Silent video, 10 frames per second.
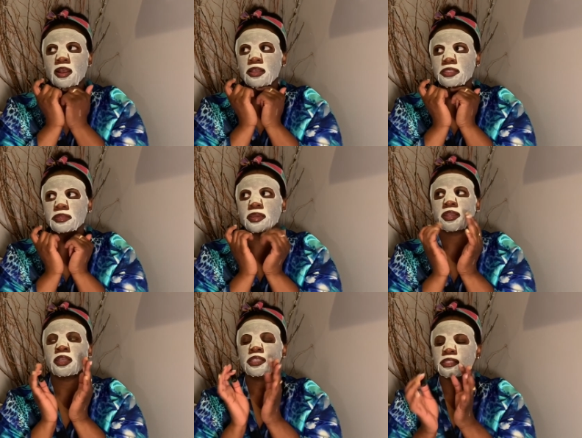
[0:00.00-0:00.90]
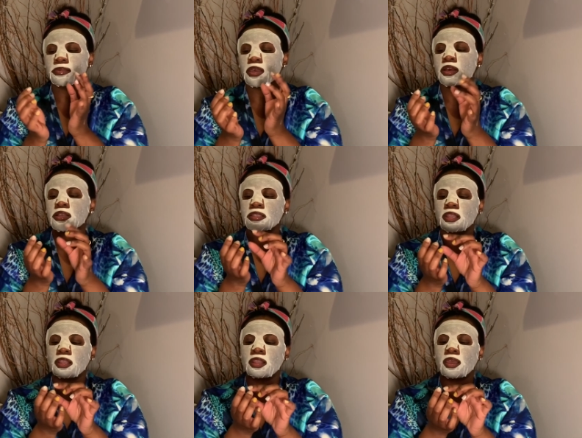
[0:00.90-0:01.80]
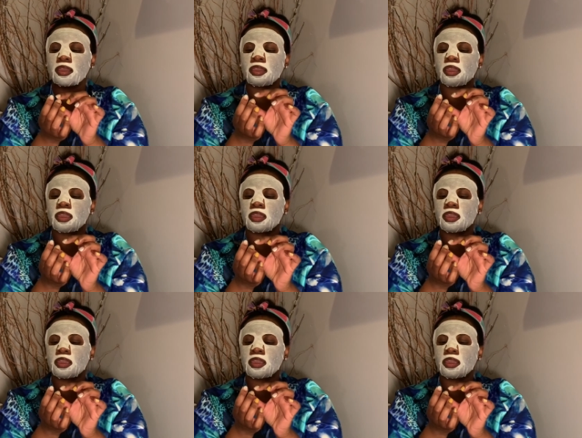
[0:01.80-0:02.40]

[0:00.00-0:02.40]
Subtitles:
swear it smells like